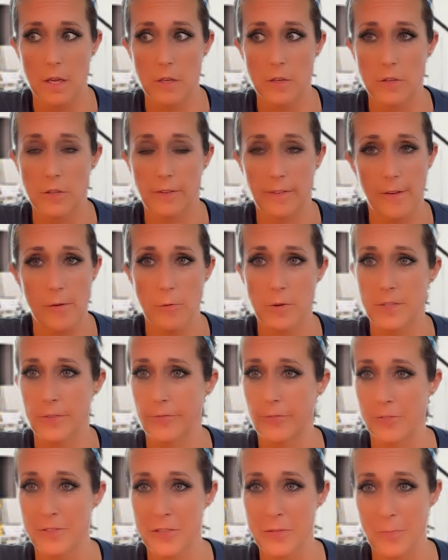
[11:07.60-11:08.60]
So they went to
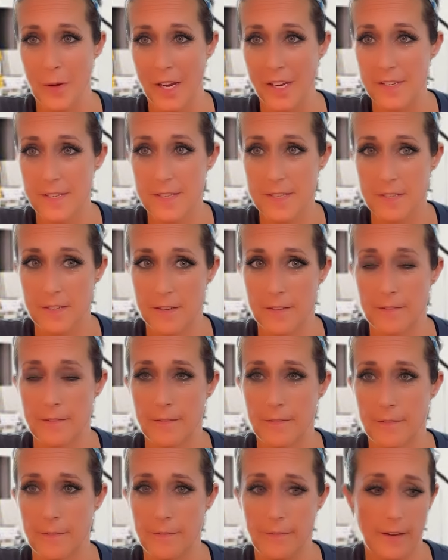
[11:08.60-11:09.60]
first base
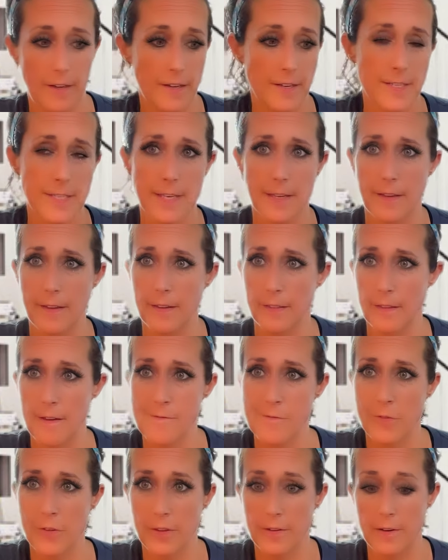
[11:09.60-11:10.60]
and he's like in
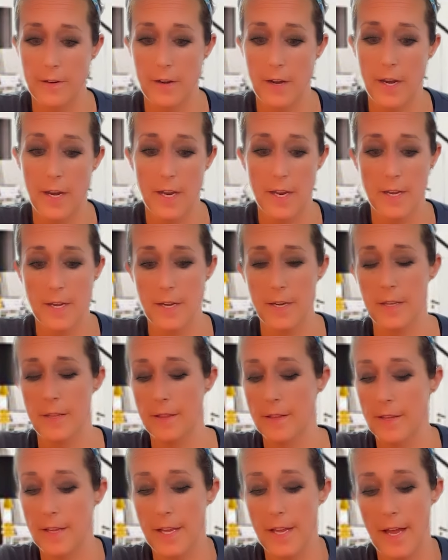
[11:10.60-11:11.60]
love with her. And
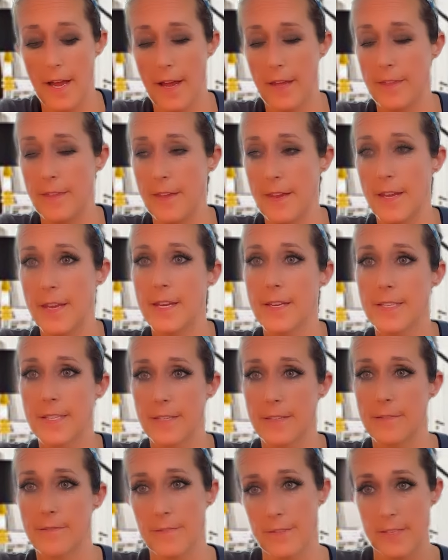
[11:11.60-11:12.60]
I think
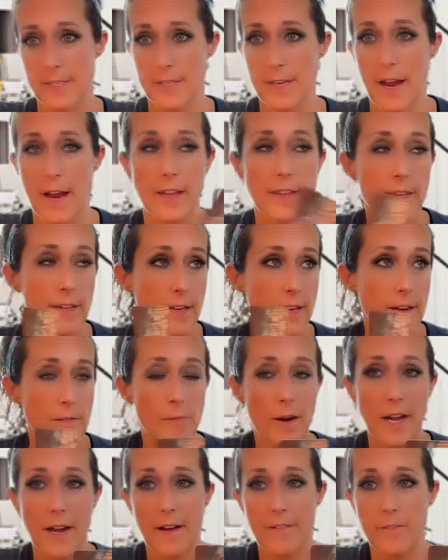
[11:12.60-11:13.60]
I think he
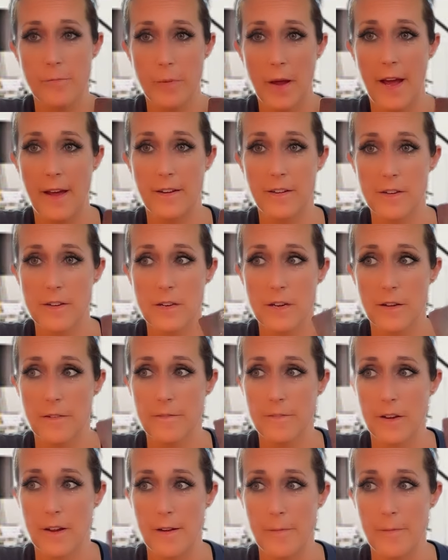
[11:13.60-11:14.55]
might have a pattern of,